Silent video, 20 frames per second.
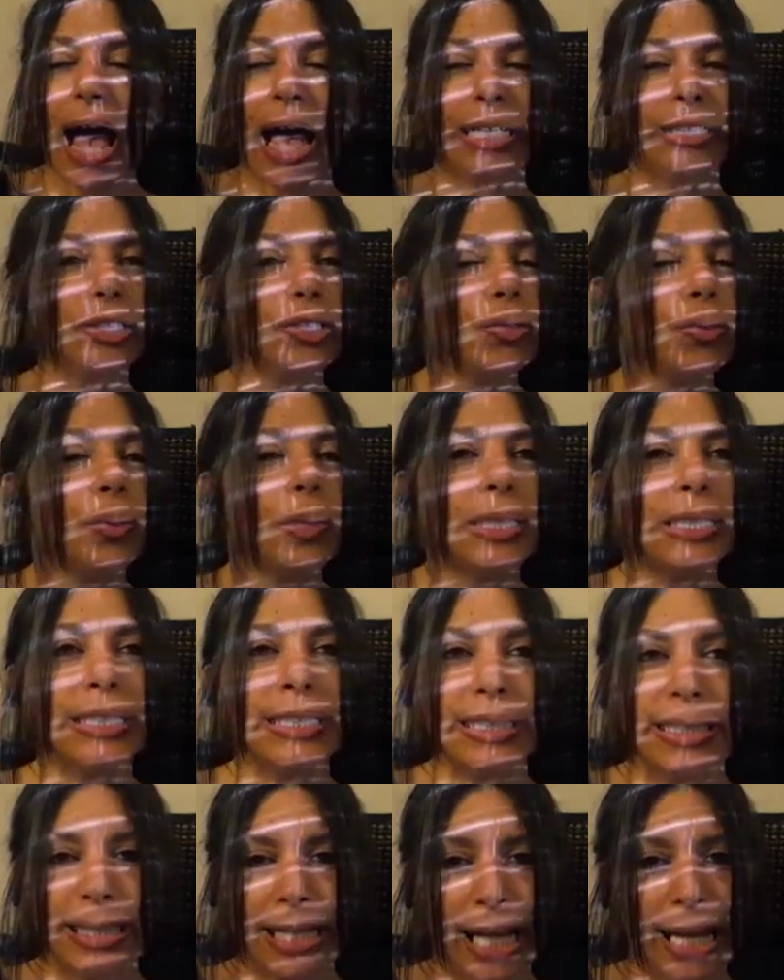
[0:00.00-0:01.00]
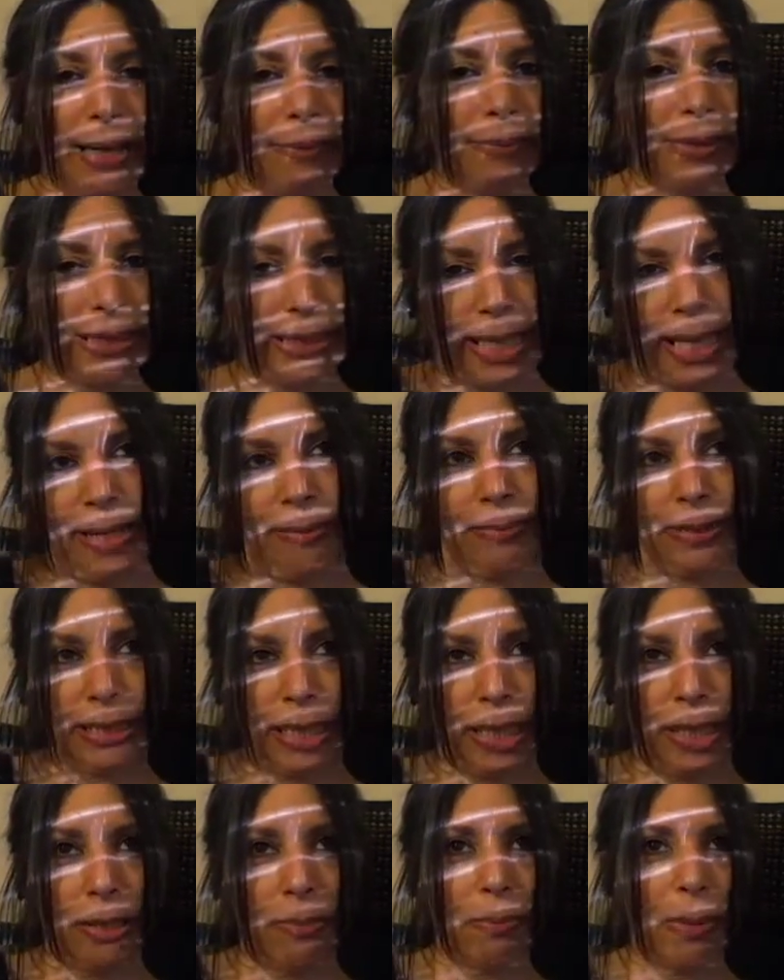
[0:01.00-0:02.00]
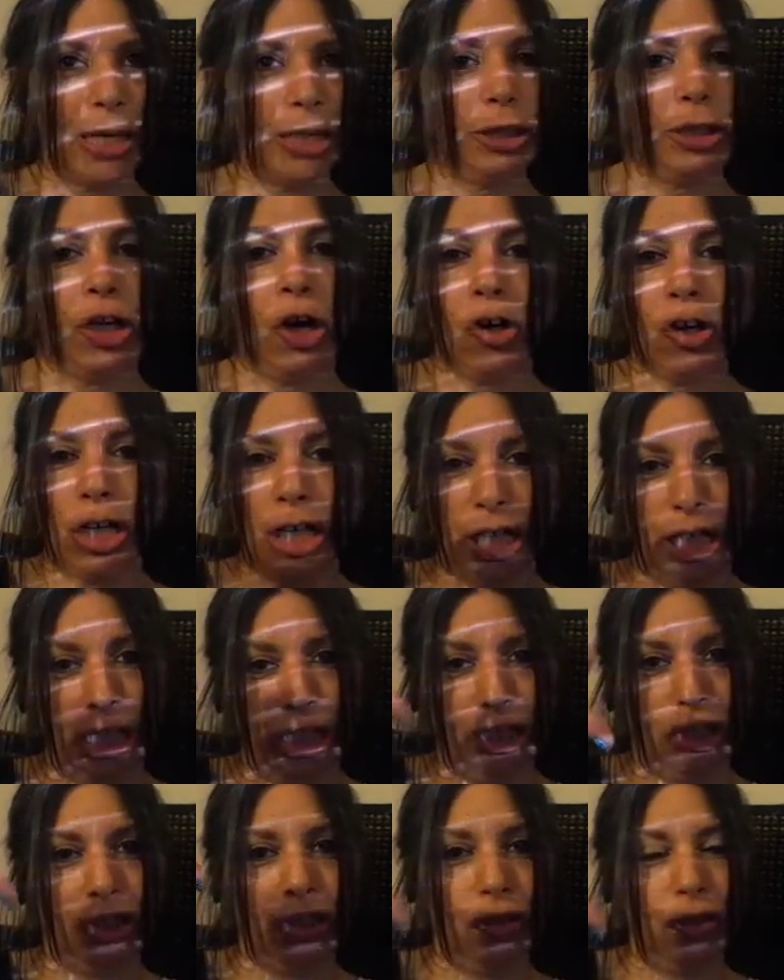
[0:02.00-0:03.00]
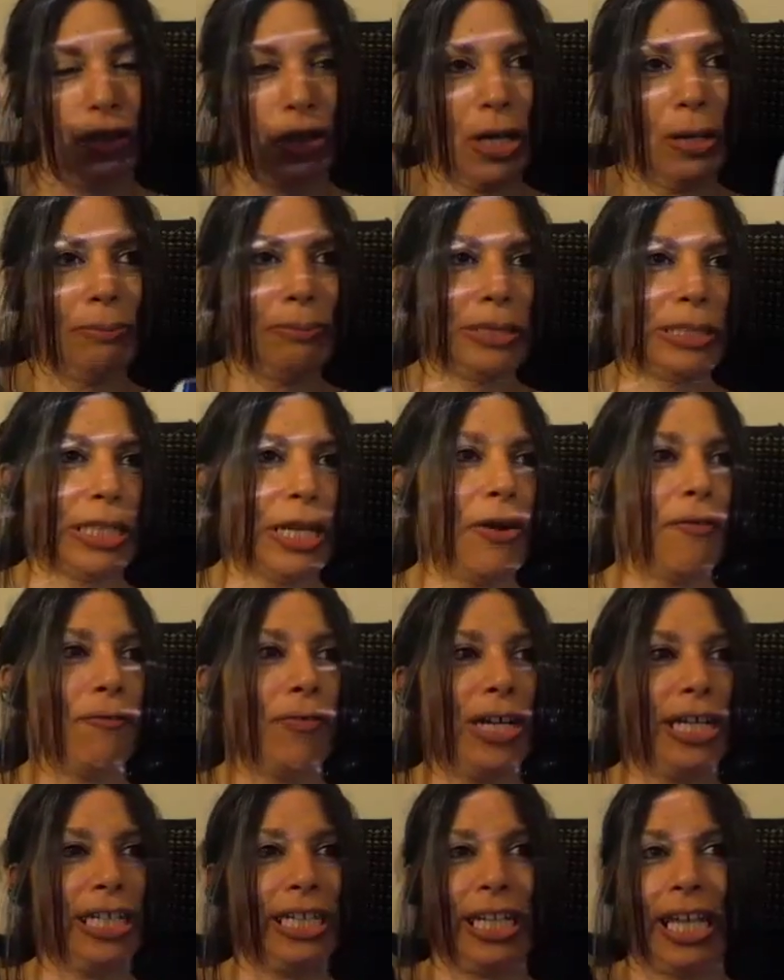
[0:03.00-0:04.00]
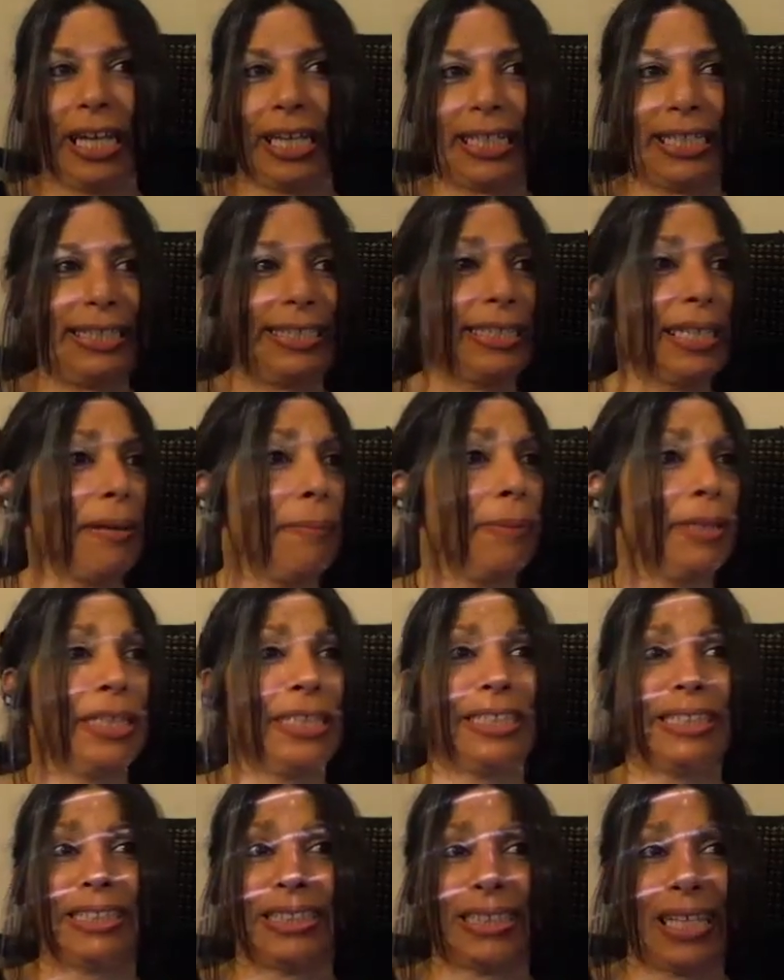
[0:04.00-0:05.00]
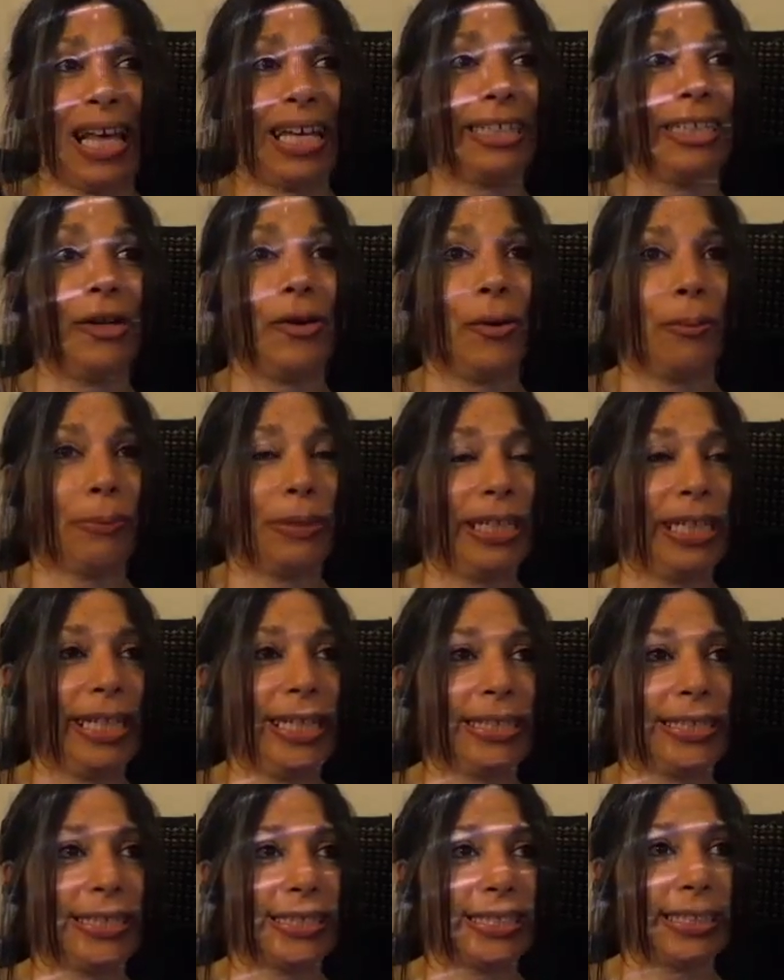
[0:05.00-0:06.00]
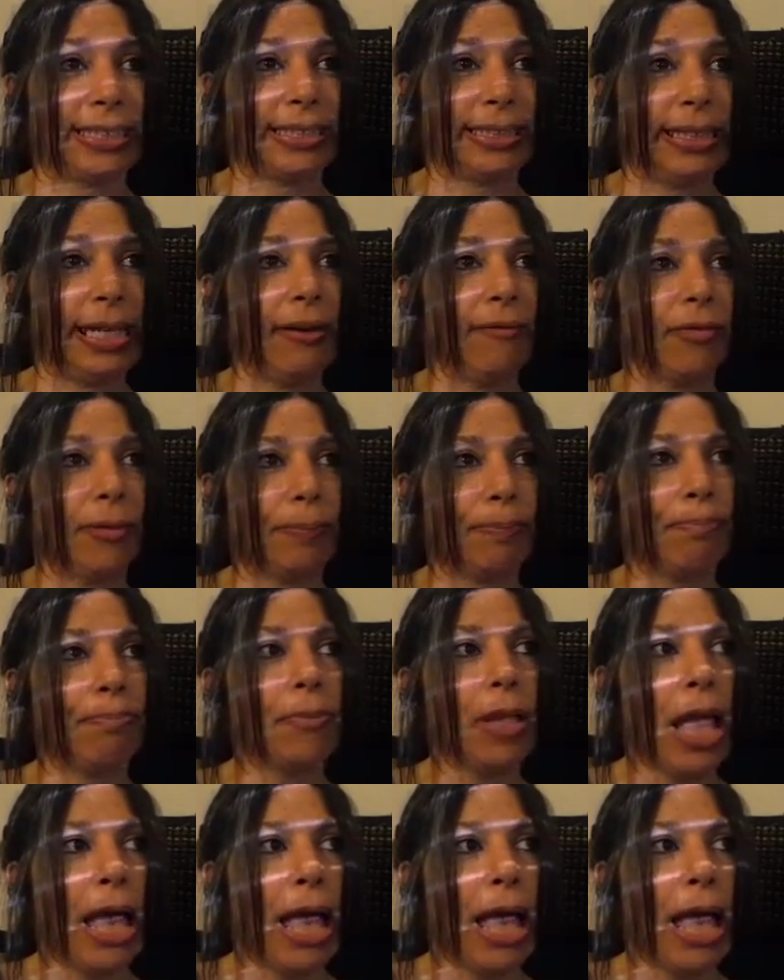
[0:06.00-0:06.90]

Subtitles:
I don't want to slam Samsung, but y'all can get your thumbs down ready, like I said, because I know I'm going to get a zillion of them.